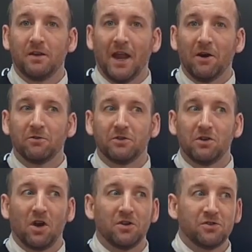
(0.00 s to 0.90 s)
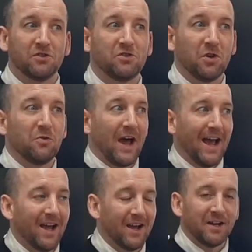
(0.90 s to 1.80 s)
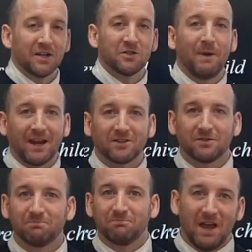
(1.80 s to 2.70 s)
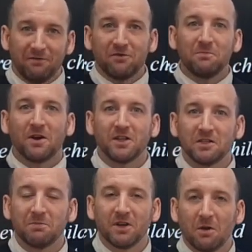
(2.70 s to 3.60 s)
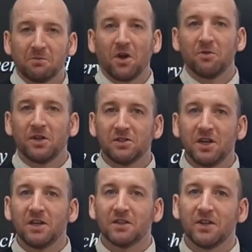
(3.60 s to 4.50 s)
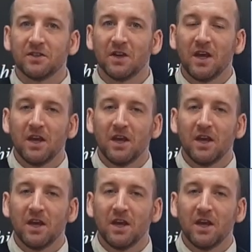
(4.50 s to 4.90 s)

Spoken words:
Now, you can't just do that and expect everybody to become coding geniuses.